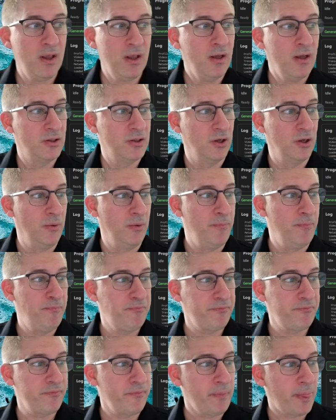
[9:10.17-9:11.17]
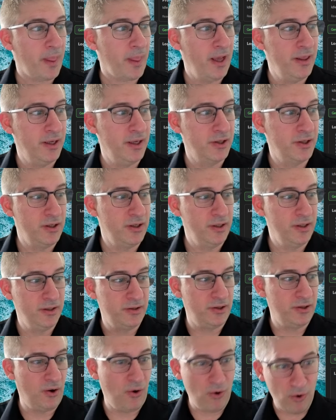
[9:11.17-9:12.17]
So and this is
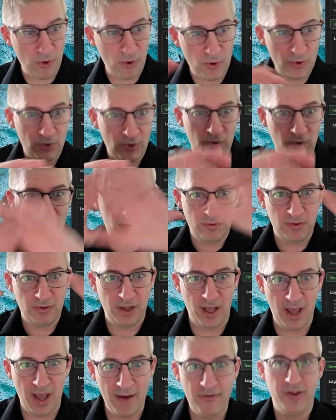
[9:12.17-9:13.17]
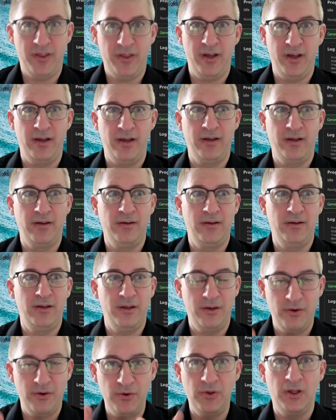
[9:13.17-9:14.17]
the whole everything,
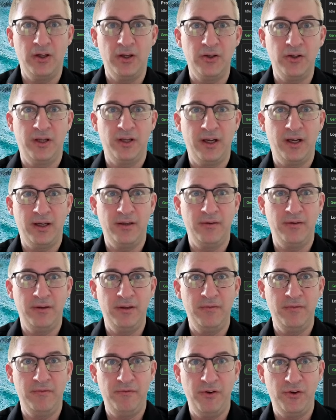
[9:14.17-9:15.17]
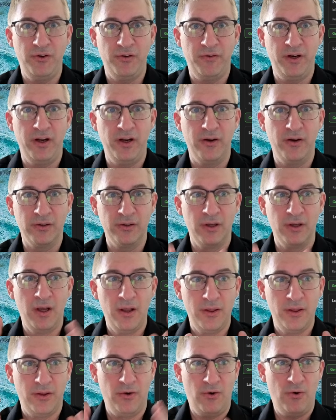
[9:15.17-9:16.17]
and you'll understand in future videos,
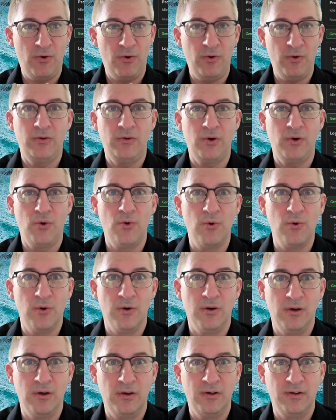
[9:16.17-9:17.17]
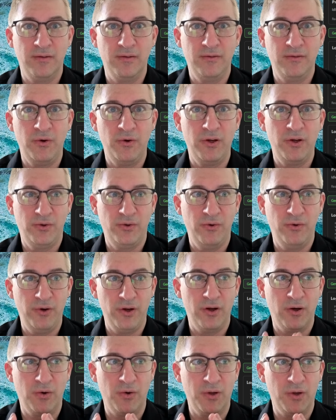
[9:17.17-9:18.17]
the whole core of Loki
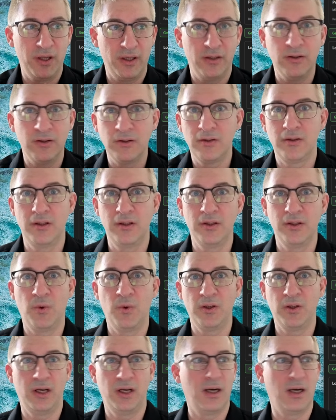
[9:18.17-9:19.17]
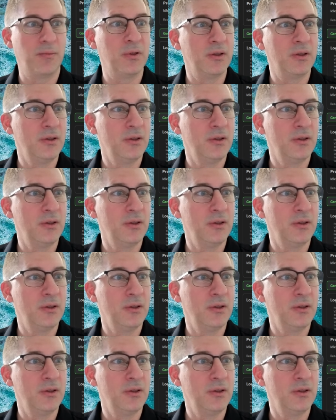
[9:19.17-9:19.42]
Studio is this one tab.